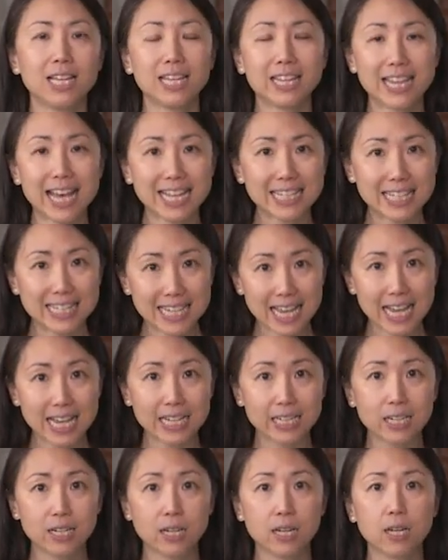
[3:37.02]
That
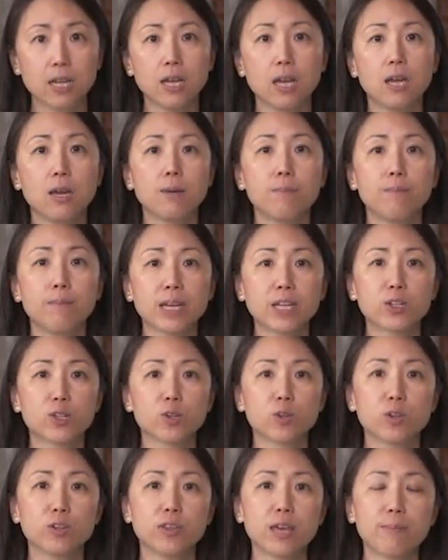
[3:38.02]
said, make
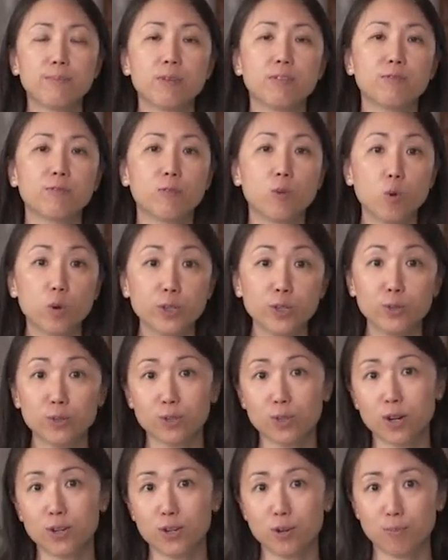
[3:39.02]
sure that before you
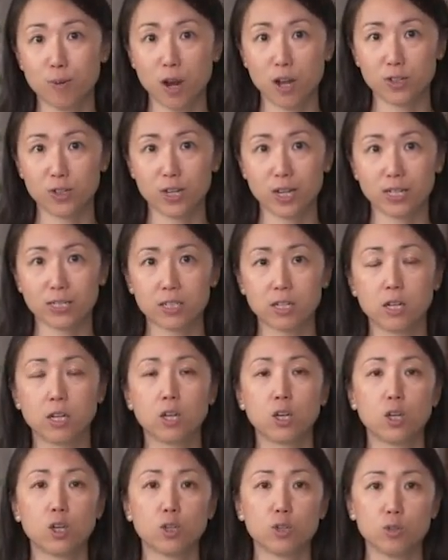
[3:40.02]
start your project,
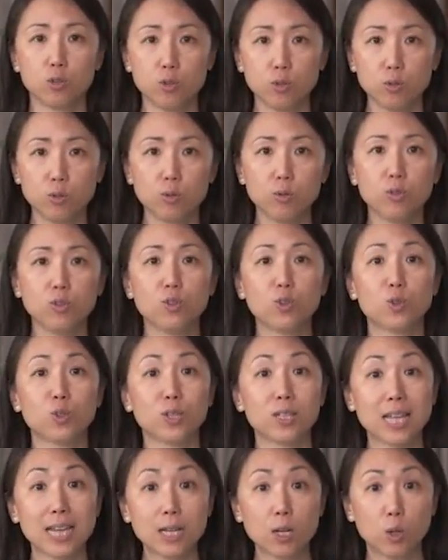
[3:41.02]
you, your
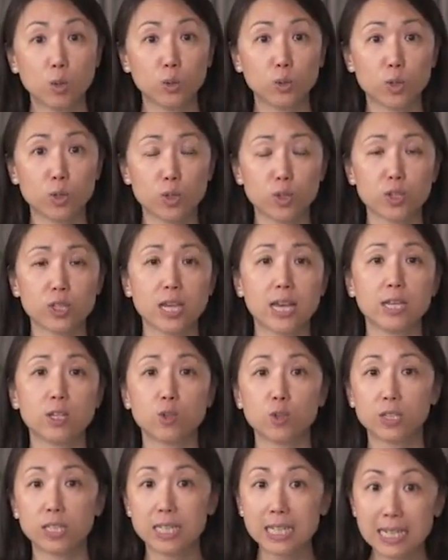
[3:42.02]
stakeholders, and
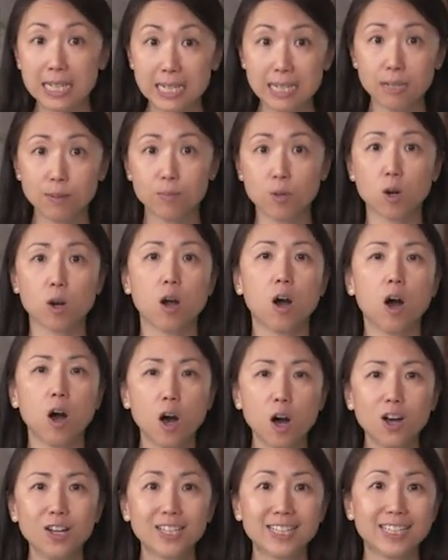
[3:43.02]
your team are
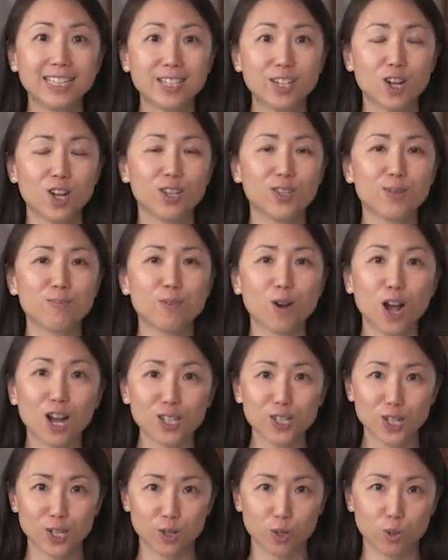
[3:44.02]
all clear on the
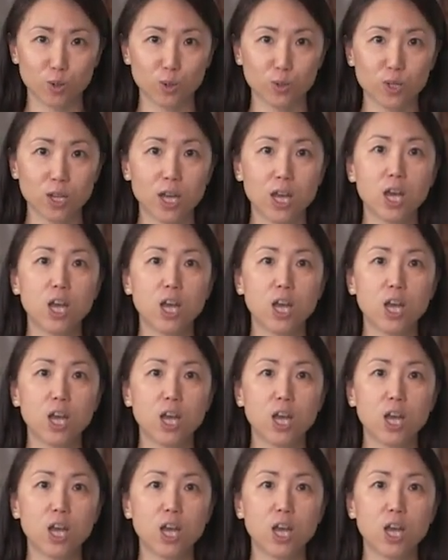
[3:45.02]
project goals